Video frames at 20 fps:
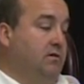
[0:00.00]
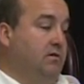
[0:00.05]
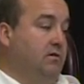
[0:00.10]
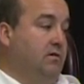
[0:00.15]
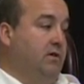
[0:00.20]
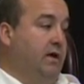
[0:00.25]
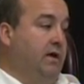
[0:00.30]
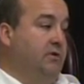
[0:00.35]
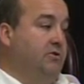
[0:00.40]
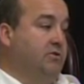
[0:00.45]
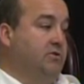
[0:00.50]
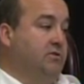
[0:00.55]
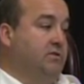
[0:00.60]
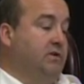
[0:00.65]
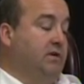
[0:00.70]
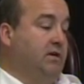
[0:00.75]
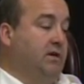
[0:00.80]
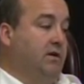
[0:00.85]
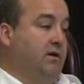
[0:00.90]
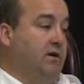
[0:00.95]

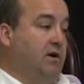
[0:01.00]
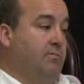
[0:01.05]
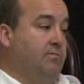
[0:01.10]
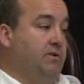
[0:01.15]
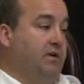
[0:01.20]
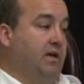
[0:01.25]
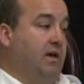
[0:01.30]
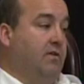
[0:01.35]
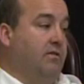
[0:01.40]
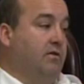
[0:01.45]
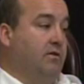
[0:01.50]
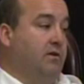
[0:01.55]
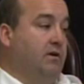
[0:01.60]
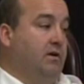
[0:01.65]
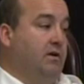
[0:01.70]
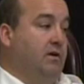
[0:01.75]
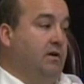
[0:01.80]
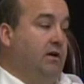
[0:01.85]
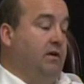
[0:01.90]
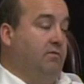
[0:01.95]
agency can come together
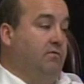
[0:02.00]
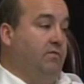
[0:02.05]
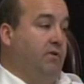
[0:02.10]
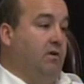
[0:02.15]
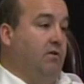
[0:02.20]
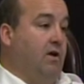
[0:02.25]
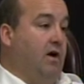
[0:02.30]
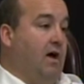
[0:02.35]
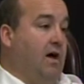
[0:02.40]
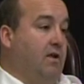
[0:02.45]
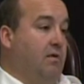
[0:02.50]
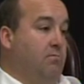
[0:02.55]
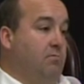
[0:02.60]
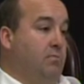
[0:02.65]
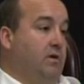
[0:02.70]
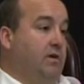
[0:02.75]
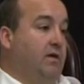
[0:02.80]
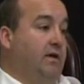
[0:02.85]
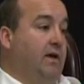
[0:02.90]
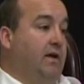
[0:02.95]
and figure out how to
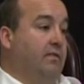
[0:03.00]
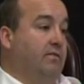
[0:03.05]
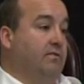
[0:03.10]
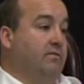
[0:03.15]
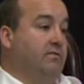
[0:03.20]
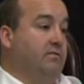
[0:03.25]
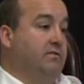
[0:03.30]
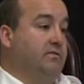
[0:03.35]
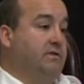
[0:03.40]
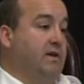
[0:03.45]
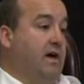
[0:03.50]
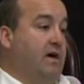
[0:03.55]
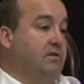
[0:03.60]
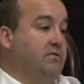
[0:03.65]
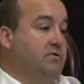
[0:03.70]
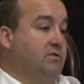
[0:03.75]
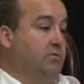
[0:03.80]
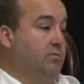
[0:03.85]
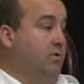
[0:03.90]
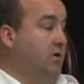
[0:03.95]
mitigate this
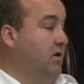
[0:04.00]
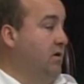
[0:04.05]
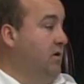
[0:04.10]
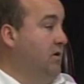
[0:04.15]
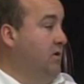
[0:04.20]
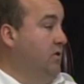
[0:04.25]
disaster where